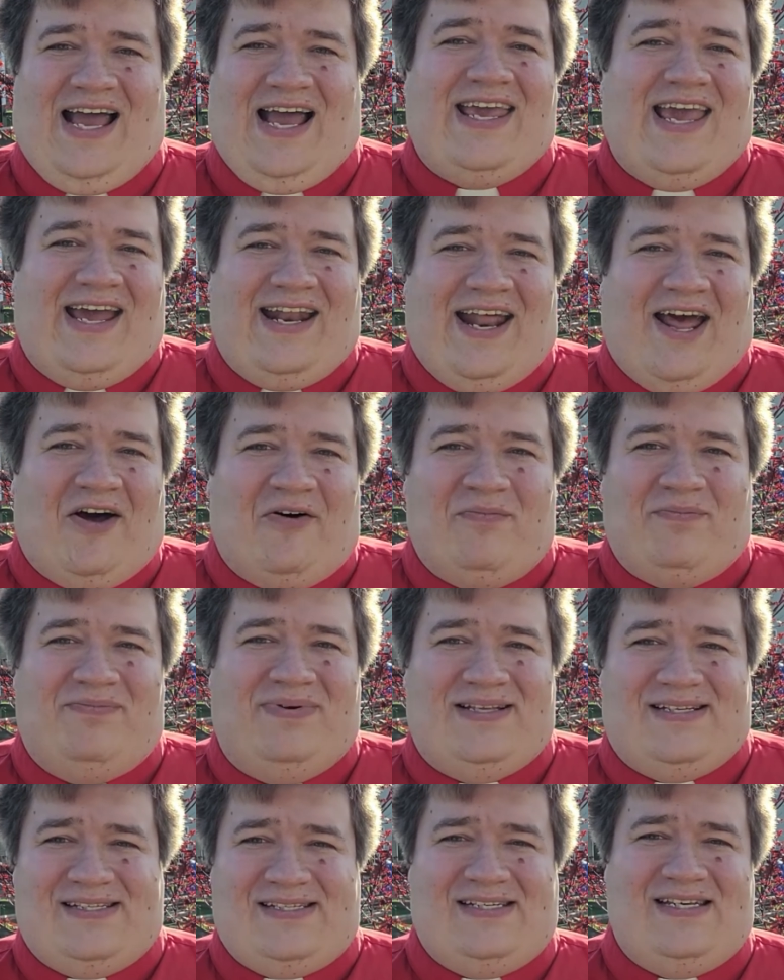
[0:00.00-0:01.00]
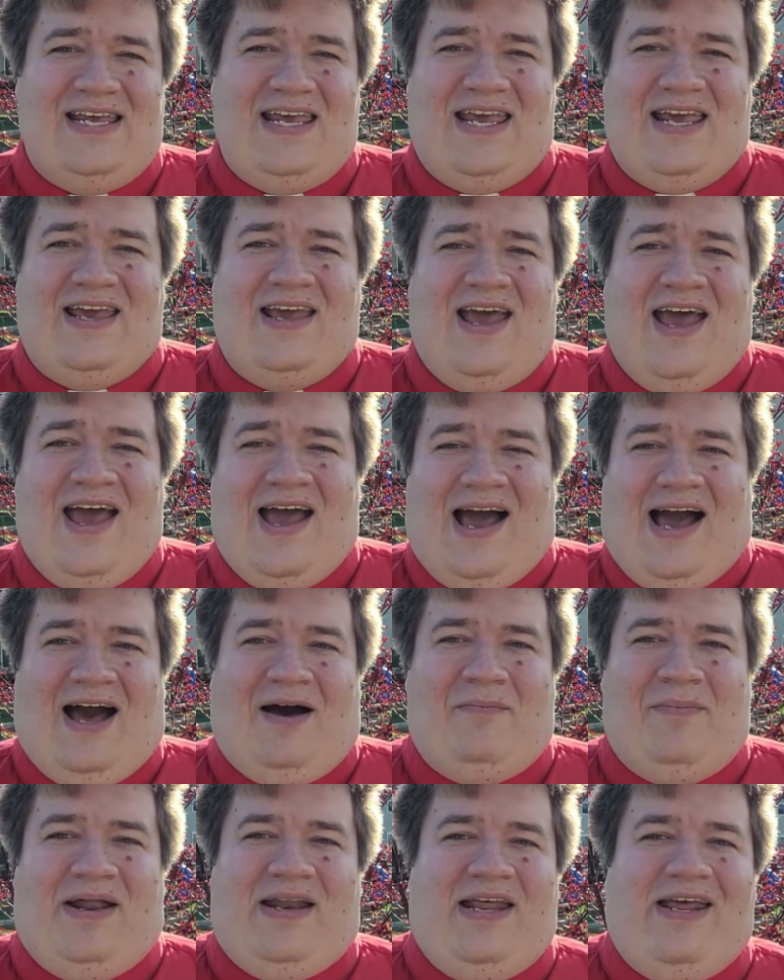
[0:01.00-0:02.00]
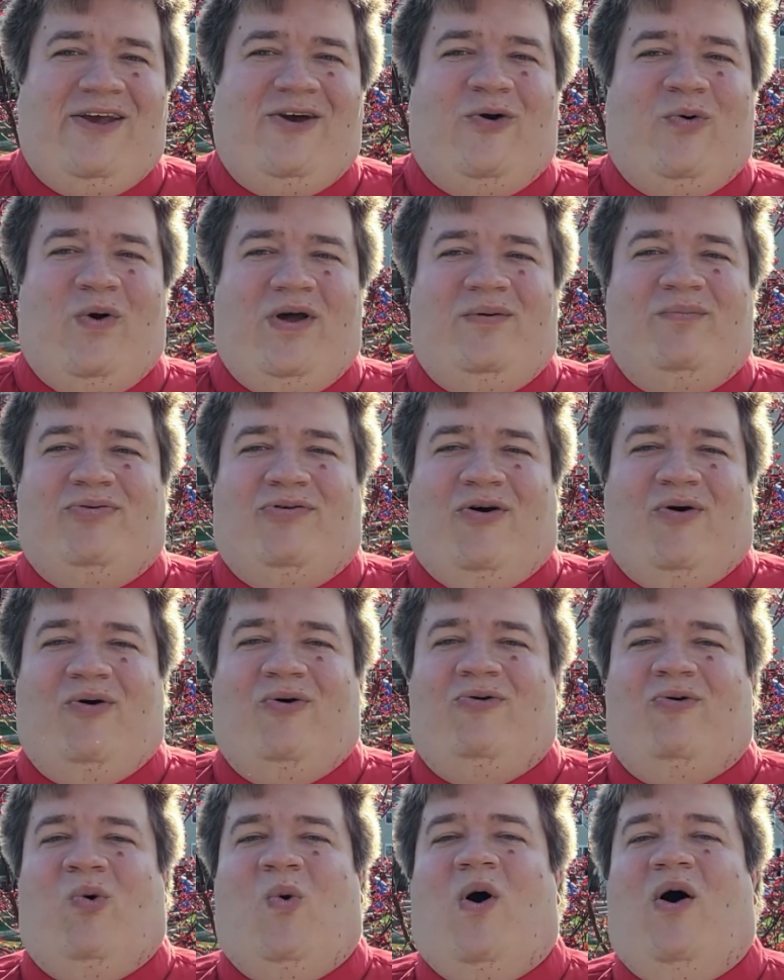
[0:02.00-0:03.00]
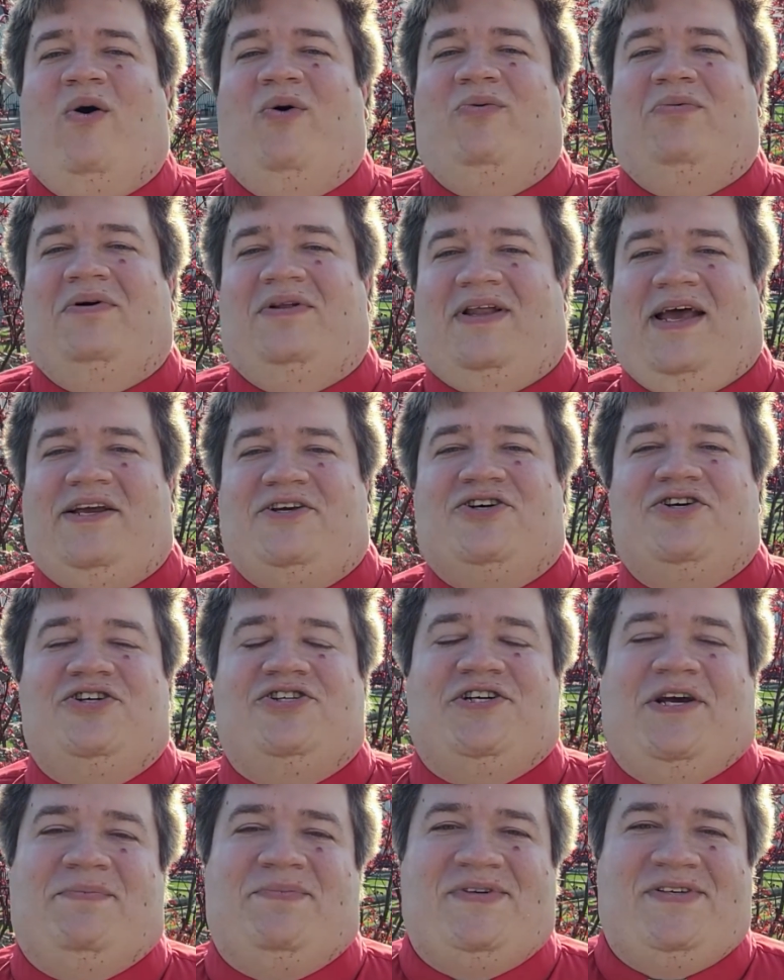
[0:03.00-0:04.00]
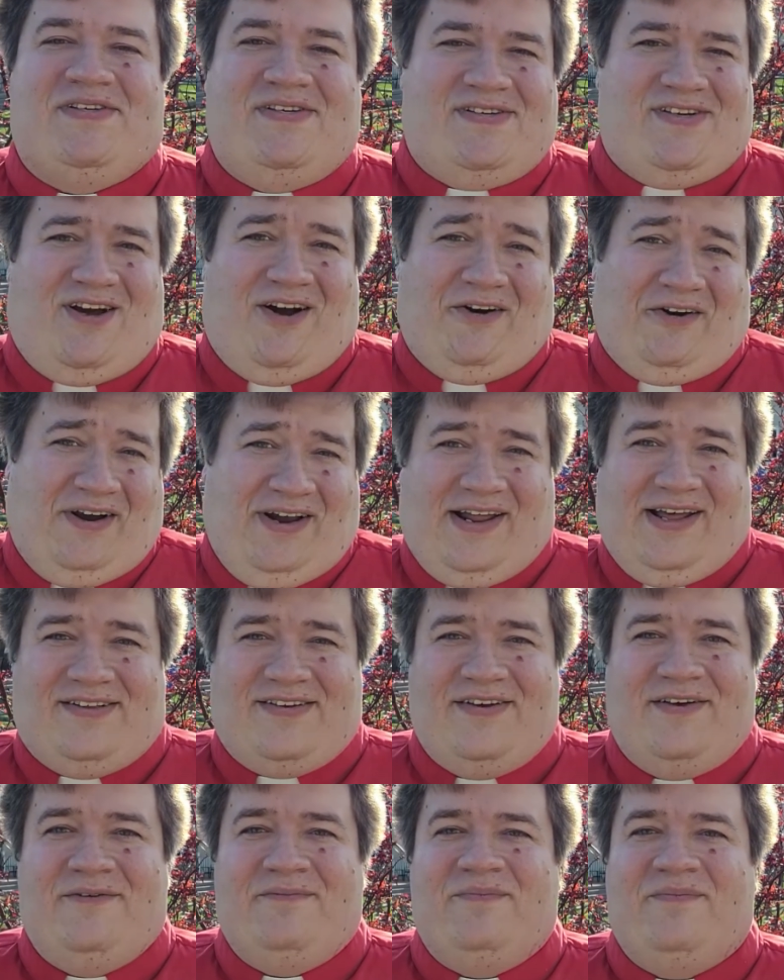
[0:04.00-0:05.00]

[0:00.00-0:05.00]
I can't help but see how many quid pro quo relationships are in it.